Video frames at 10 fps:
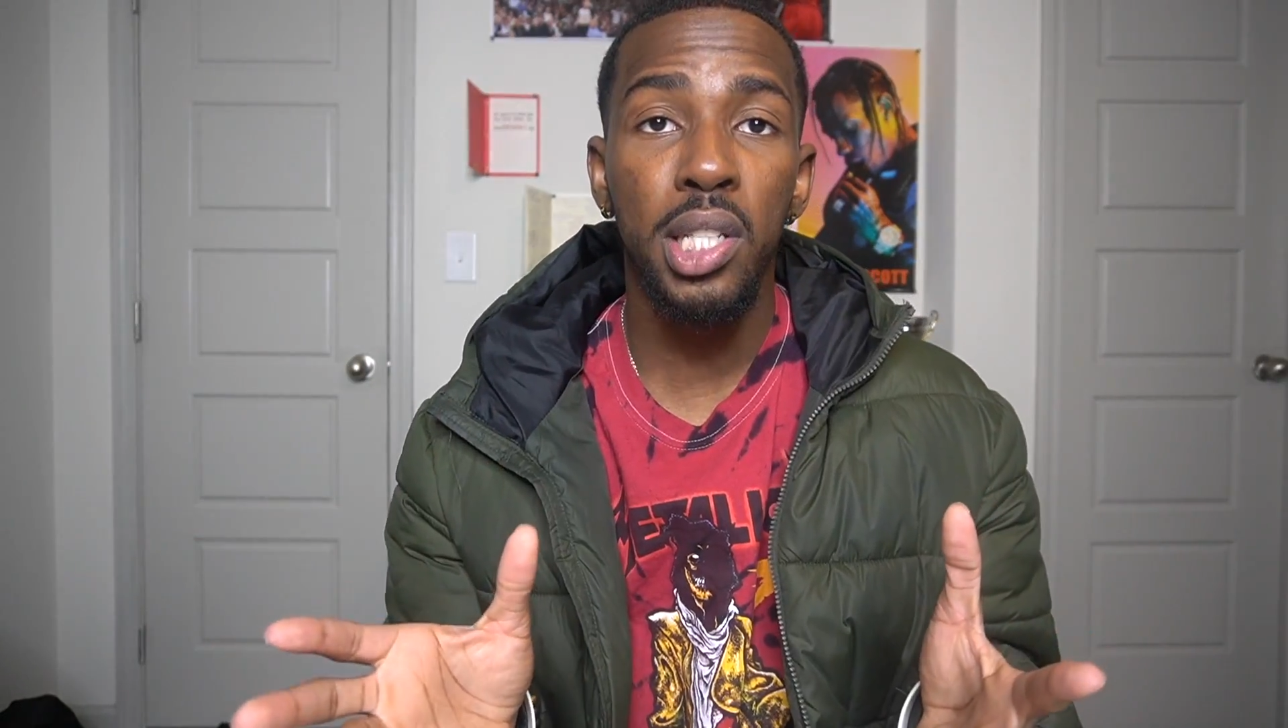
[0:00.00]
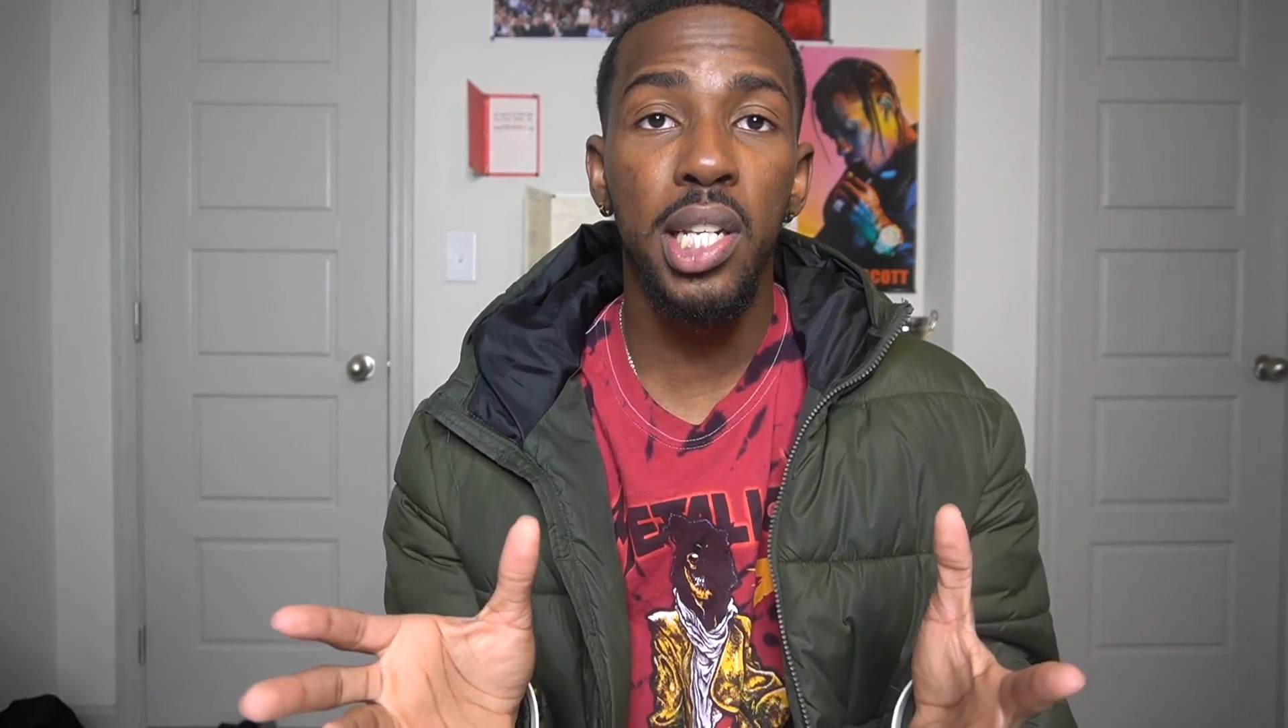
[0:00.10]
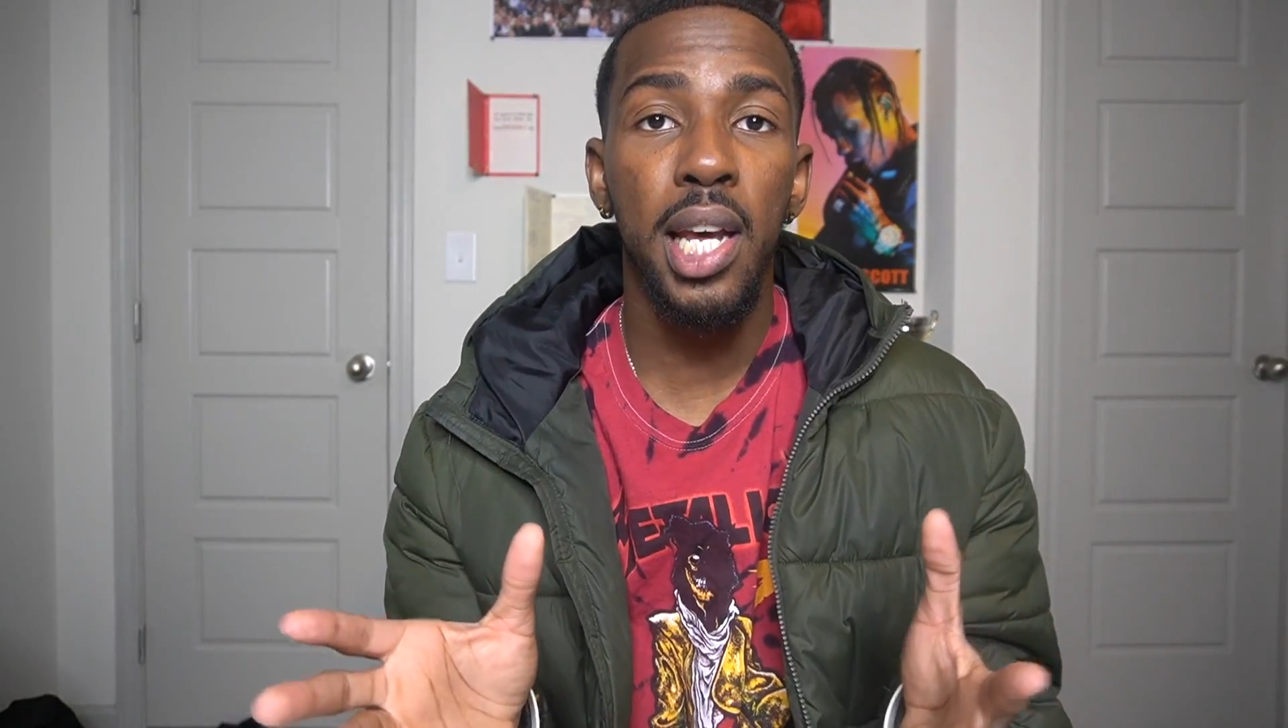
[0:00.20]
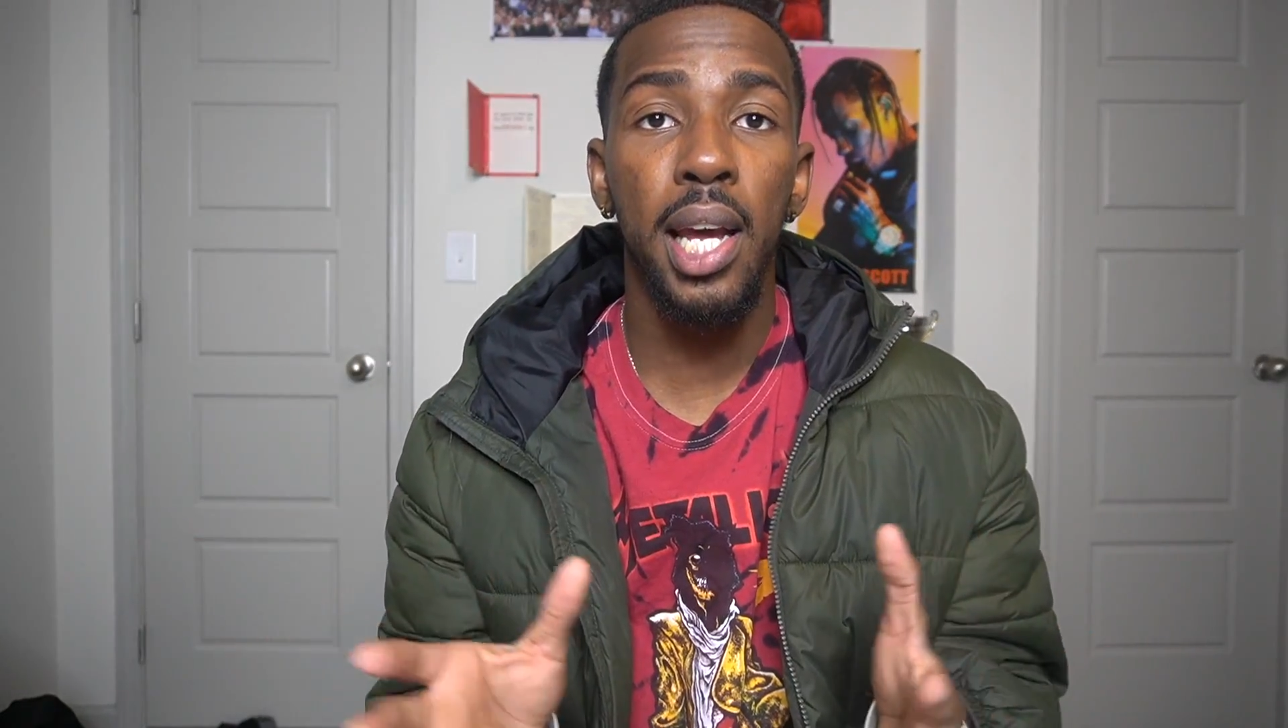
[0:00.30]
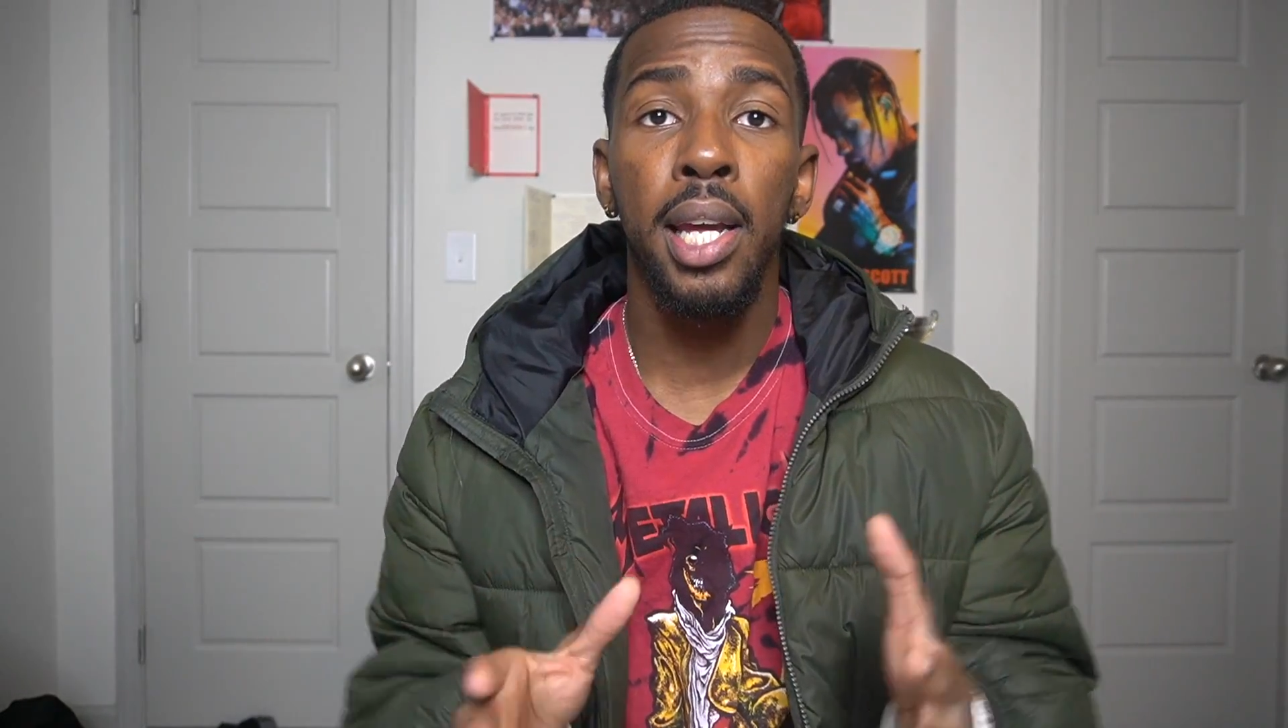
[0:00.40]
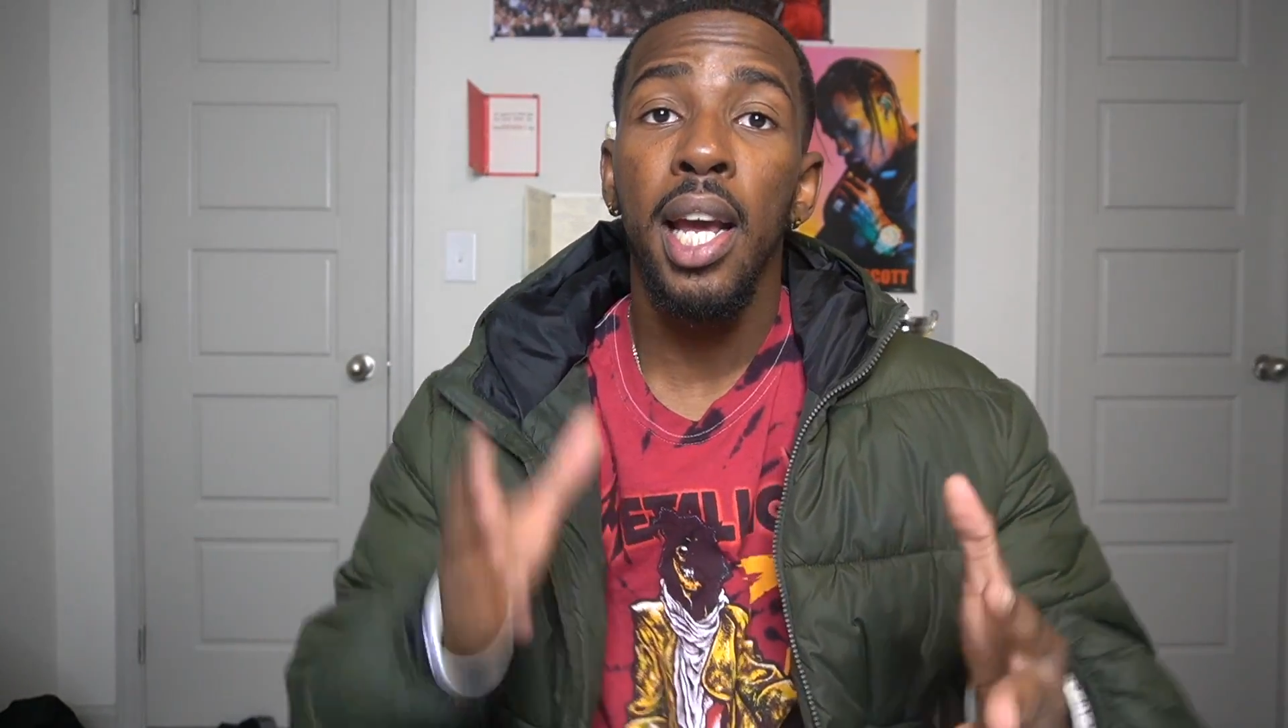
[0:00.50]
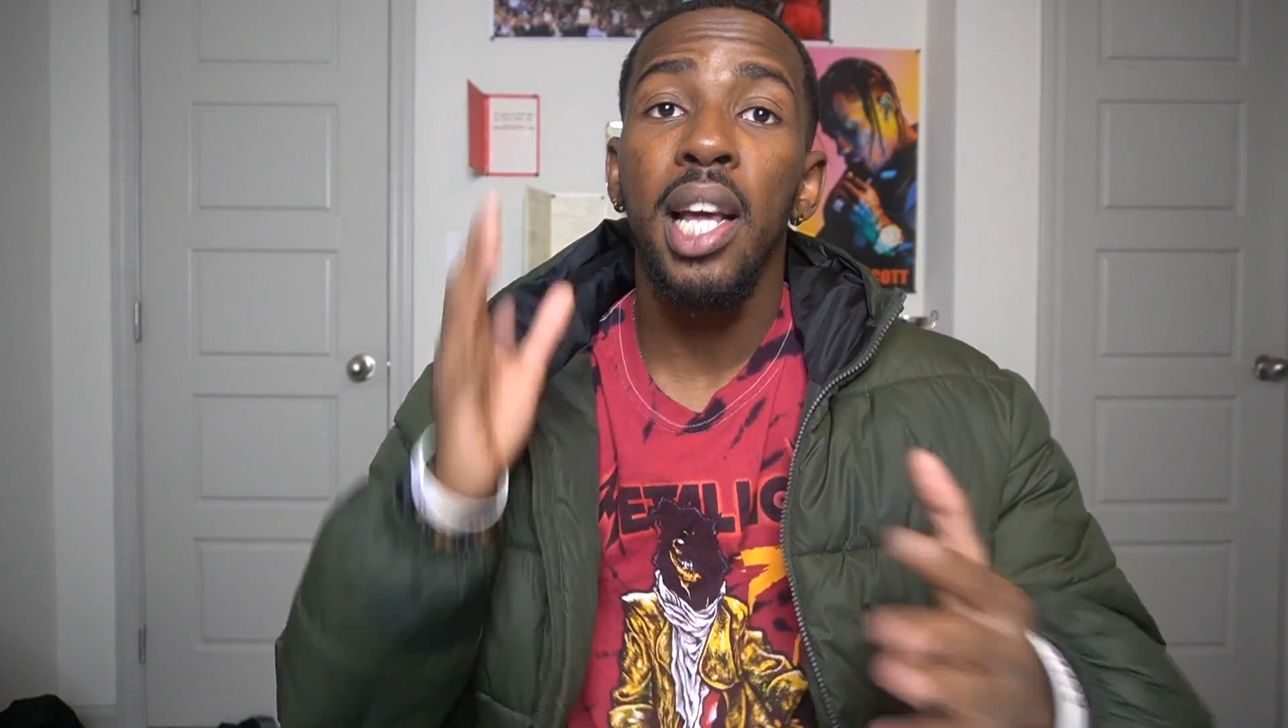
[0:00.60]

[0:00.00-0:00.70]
in today.